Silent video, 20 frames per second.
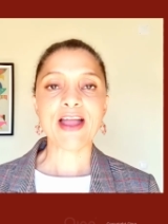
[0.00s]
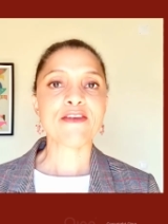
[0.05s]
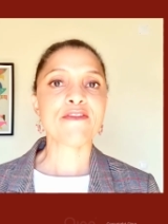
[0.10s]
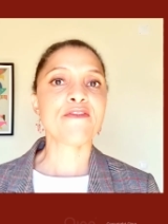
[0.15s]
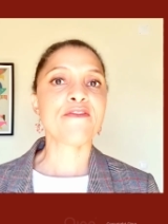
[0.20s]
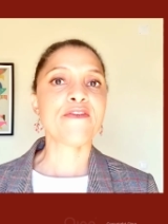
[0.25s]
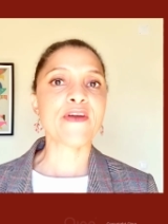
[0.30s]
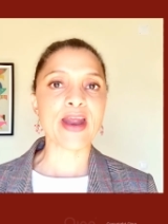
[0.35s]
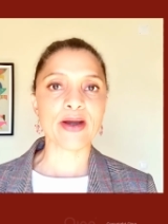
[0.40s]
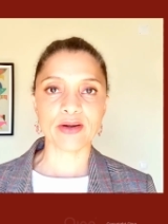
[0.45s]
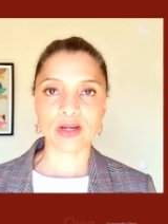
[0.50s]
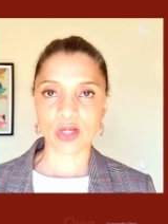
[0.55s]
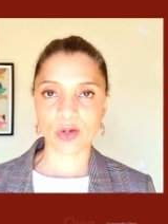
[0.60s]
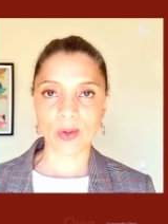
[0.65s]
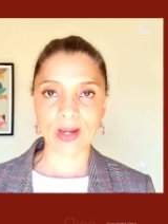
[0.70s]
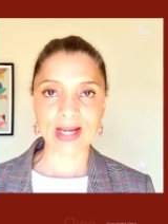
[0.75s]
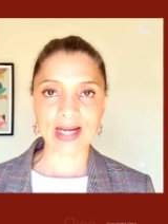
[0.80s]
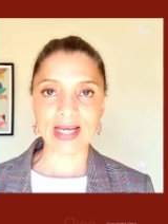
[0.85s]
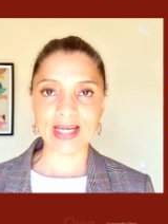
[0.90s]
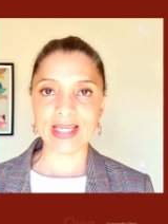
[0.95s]
very
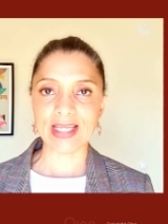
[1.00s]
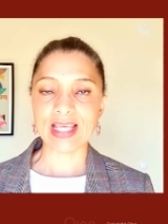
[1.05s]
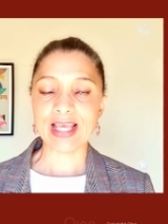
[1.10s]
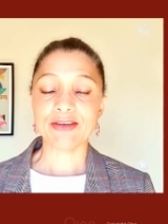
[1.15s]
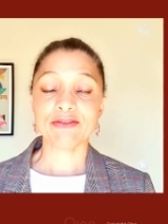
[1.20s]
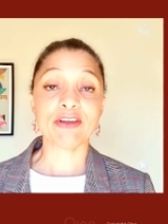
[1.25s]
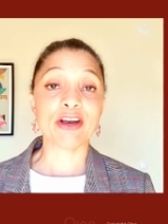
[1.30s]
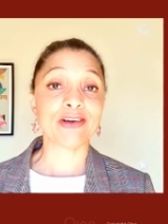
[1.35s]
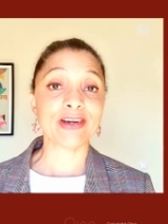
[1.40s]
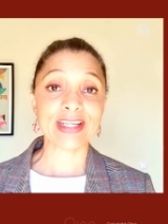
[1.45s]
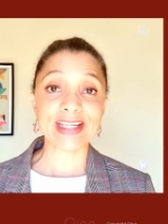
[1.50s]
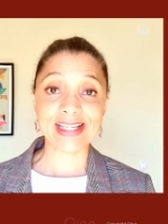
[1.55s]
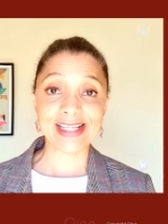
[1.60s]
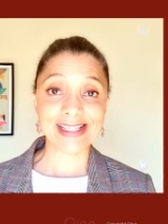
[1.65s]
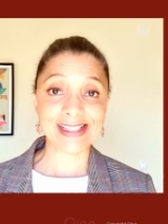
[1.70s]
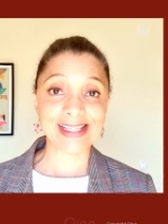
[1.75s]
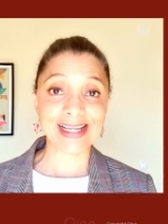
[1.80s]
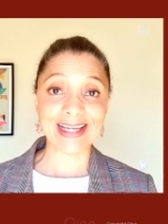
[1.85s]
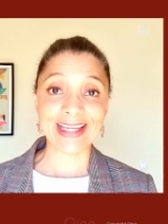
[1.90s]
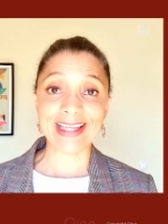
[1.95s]
quickly, very
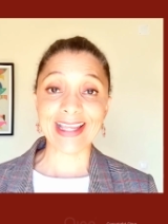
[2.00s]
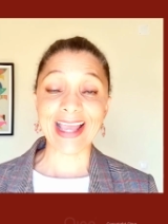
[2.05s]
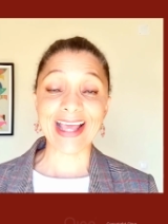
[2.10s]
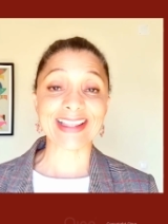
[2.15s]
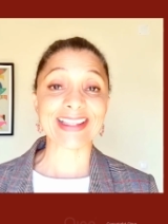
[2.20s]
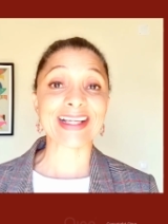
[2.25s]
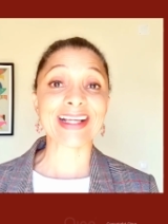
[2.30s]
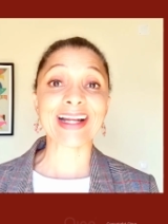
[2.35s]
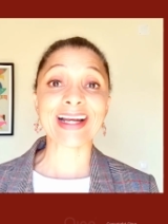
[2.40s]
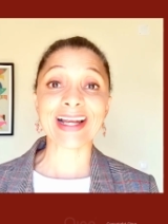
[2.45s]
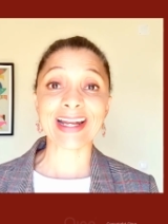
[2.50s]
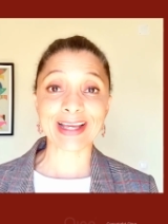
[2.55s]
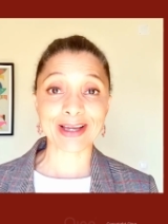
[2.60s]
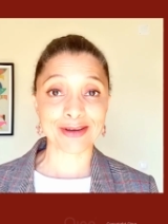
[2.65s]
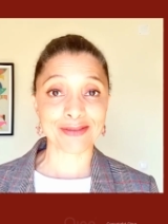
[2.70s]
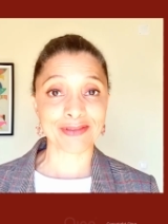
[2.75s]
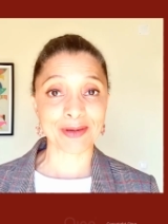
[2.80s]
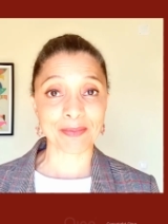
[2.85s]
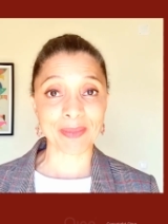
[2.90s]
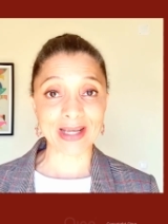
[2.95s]
easily at the click
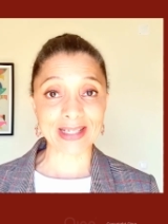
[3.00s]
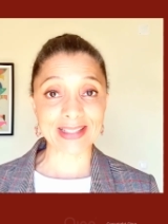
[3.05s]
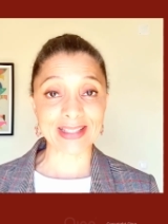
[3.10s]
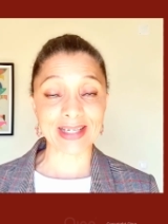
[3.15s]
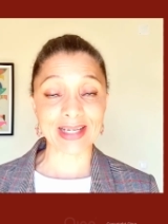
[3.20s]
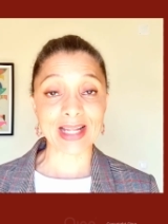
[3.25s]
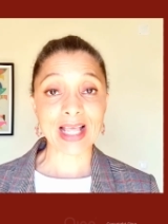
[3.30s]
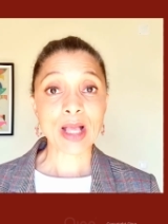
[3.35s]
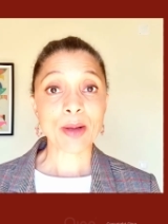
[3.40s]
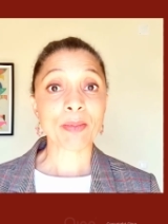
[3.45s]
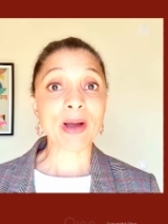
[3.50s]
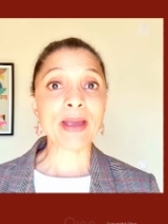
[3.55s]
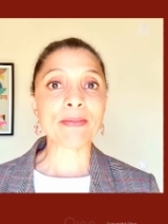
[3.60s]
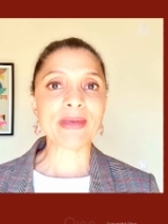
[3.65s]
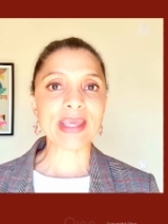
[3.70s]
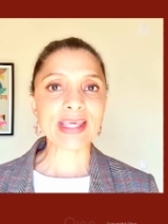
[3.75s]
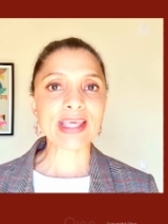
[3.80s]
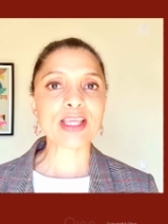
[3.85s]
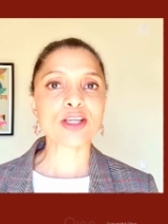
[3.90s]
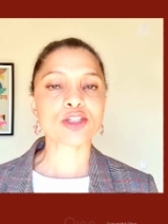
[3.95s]
of a button, by
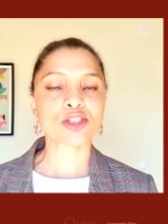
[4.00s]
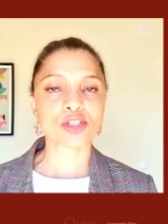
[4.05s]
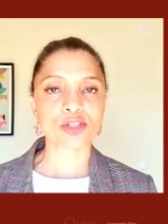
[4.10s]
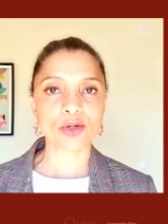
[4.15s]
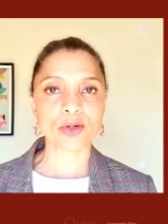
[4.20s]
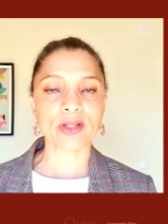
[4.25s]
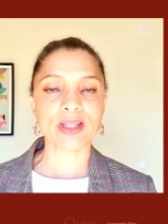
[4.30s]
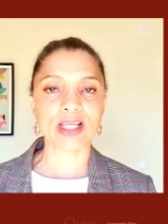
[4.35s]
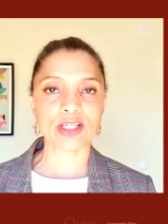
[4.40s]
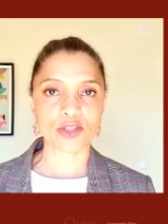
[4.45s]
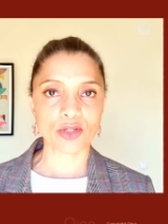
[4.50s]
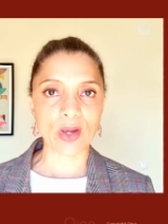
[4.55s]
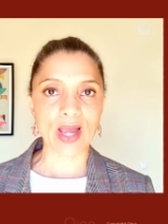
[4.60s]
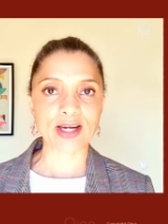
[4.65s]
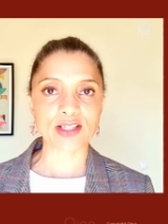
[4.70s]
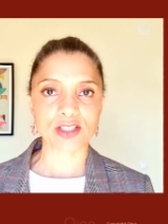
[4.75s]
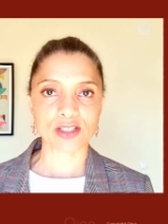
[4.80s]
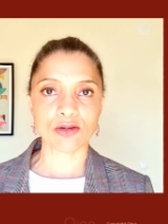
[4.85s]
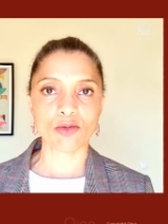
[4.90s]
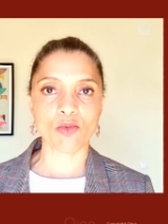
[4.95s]
making sure that you
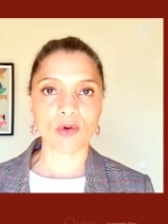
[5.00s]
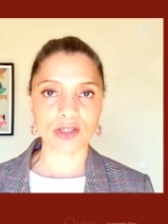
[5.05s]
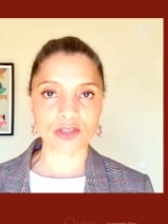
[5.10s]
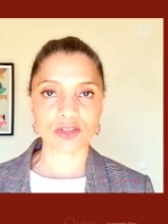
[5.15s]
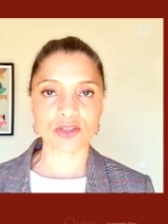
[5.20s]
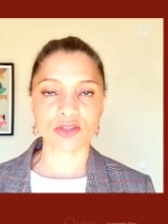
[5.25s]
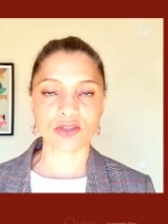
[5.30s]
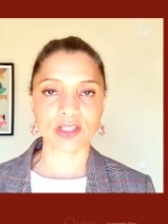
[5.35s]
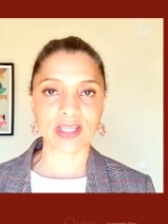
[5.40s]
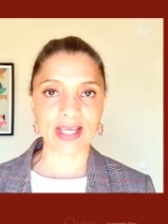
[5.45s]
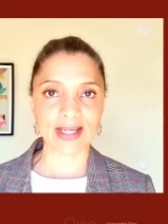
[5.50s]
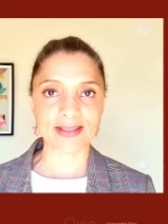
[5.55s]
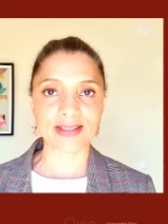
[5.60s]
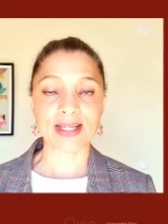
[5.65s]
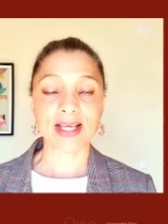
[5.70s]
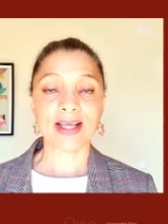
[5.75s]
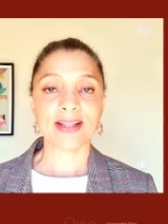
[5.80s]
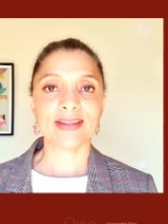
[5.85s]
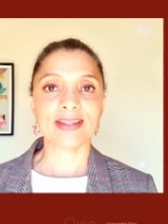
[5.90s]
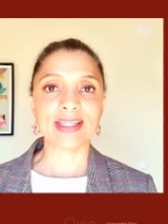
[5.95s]
actually want to get
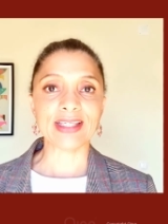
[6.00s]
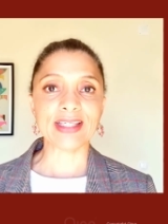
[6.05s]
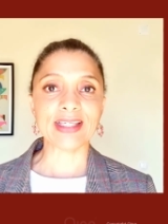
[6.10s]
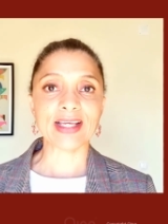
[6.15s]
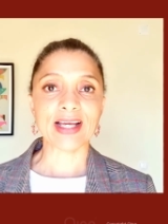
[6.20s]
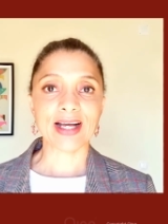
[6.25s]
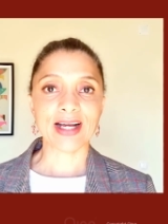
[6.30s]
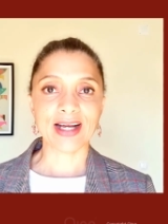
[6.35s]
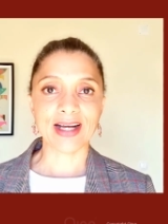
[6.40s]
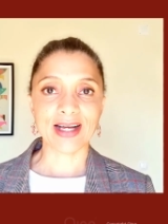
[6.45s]
the